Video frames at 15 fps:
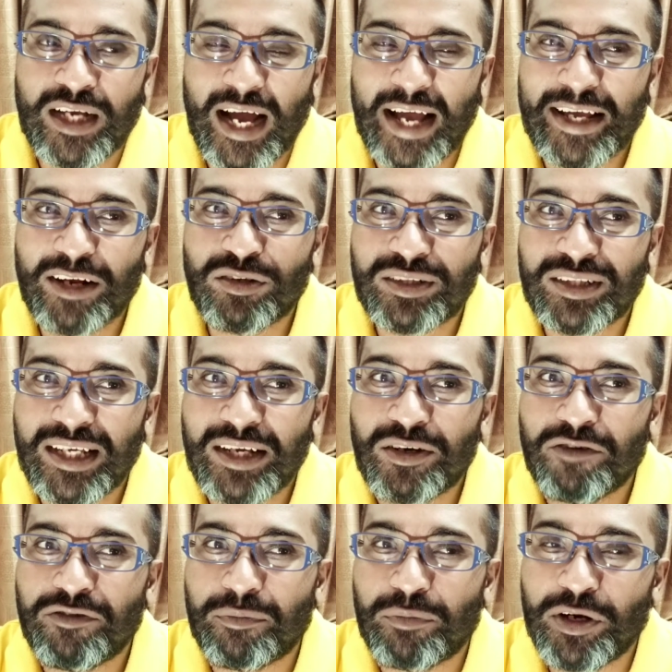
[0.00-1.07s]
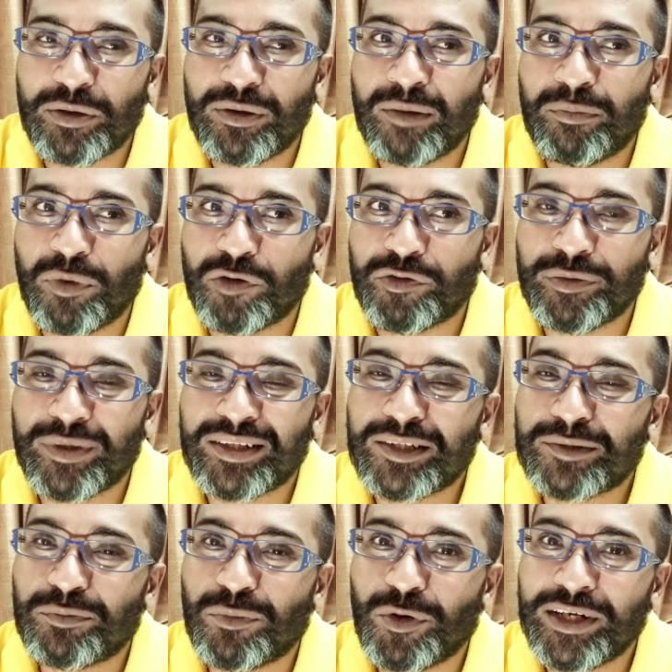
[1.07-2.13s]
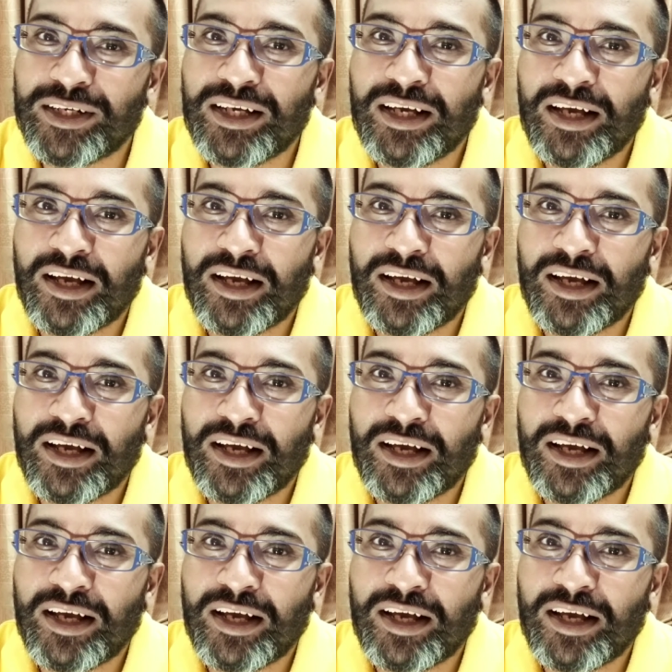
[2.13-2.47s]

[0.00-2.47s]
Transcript: I cannot think of a particular perfume at this point